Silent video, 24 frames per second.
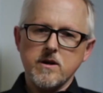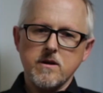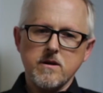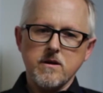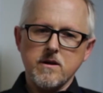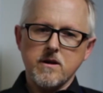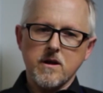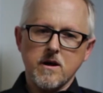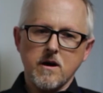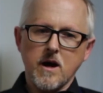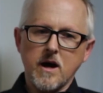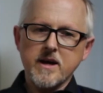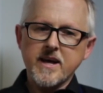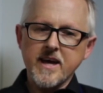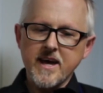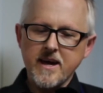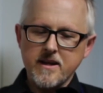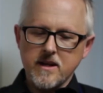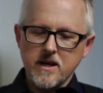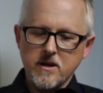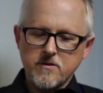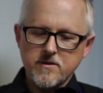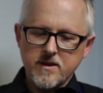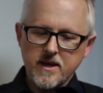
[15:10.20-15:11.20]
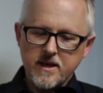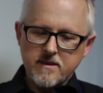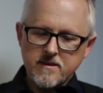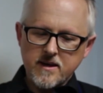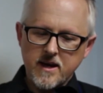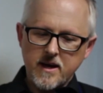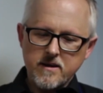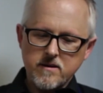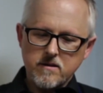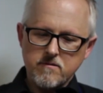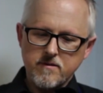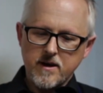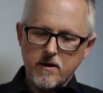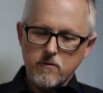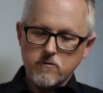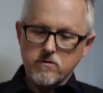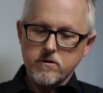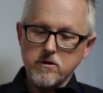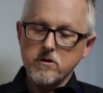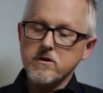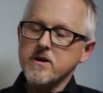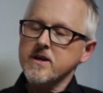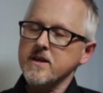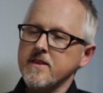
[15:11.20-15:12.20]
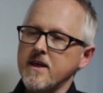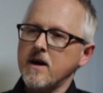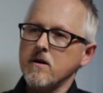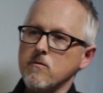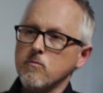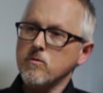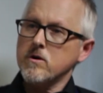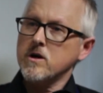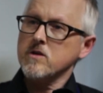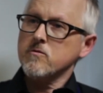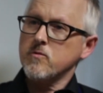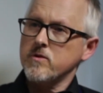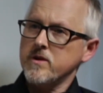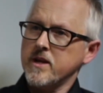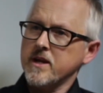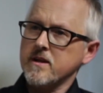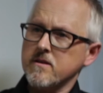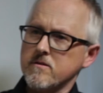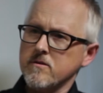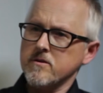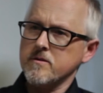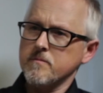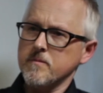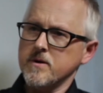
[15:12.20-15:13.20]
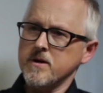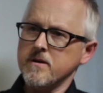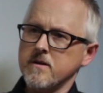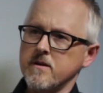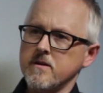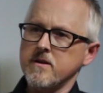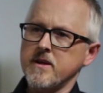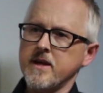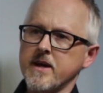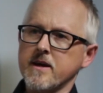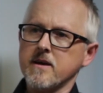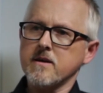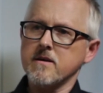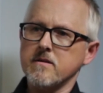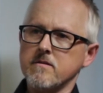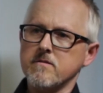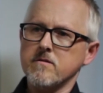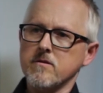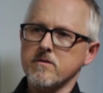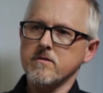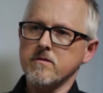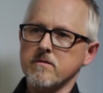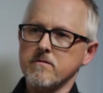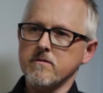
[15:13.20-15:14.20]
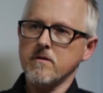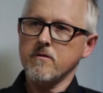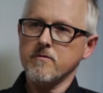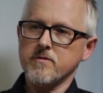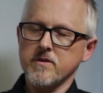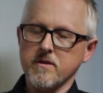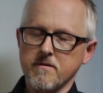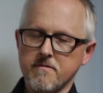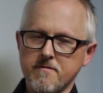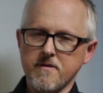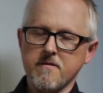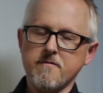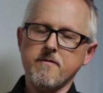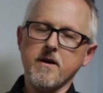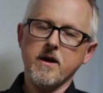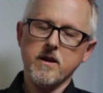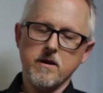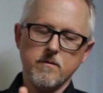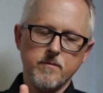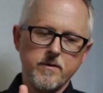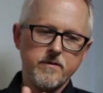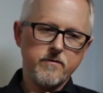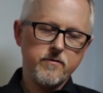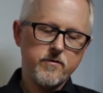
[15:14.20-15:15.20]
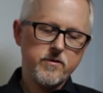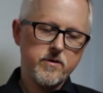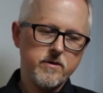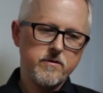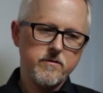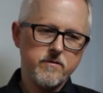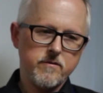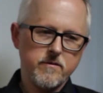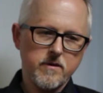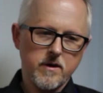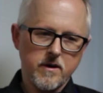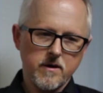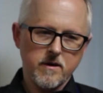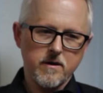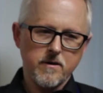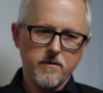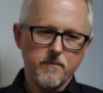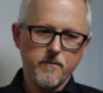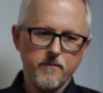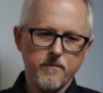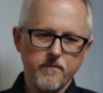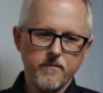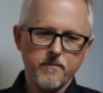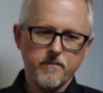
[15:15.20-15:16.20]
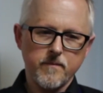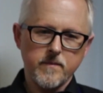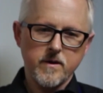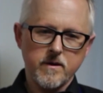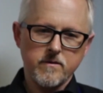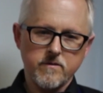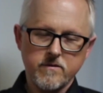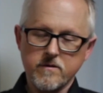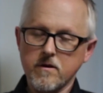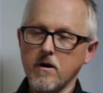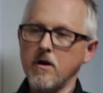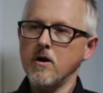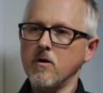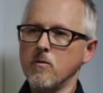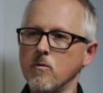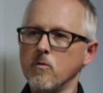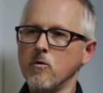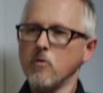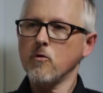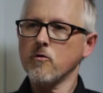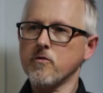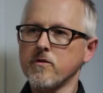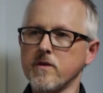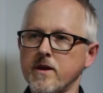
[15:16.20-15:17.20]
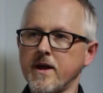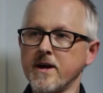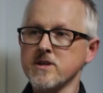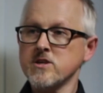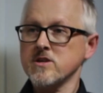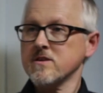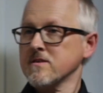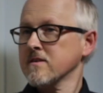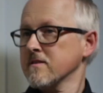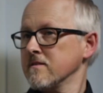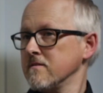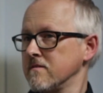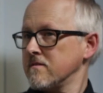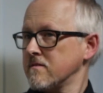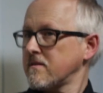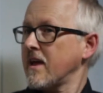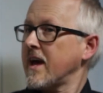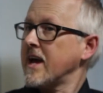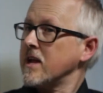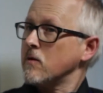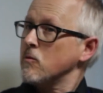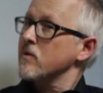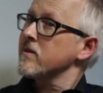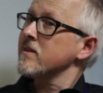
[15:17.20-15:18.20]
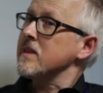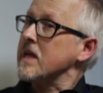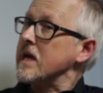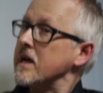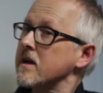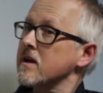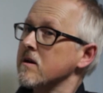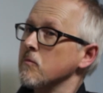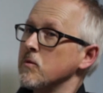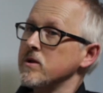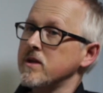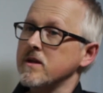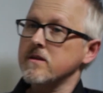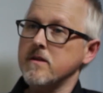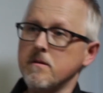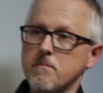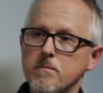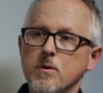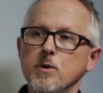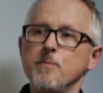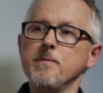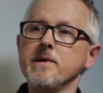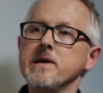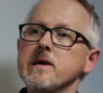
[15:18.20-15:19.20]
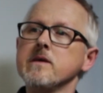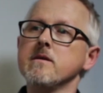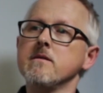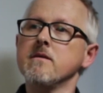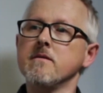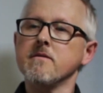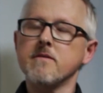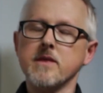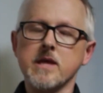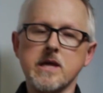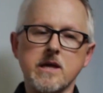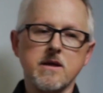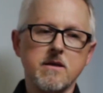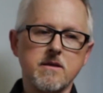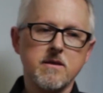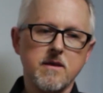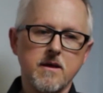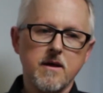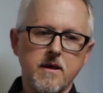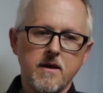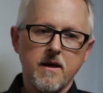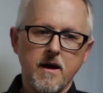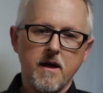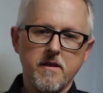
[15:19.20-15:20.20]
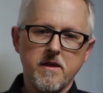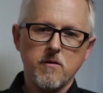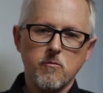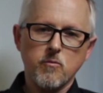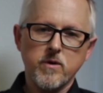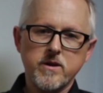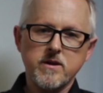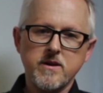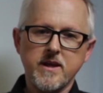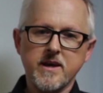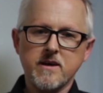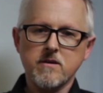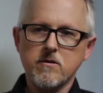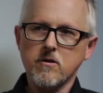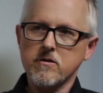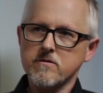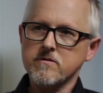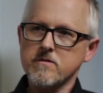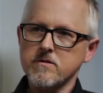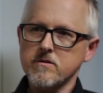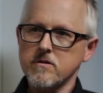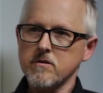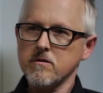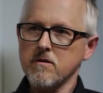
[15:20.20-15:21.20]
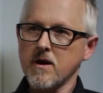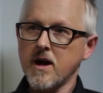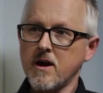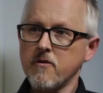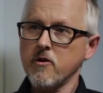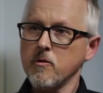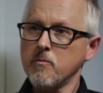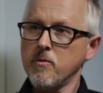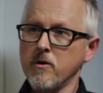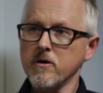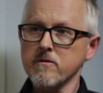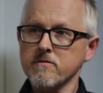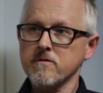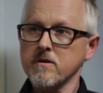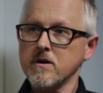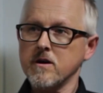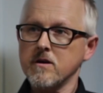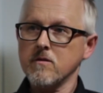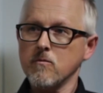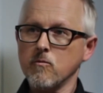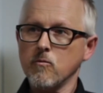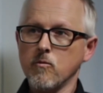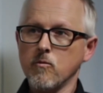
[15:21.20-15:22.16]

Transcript: Again, it's kind of, I was lucky that I worked with Nick Dudman, and Nick had done obviously Fifth Element and Star Wars, and I just stayed with Nick, and we did the Mummy and things. And then when Nick got to do Harry Potter,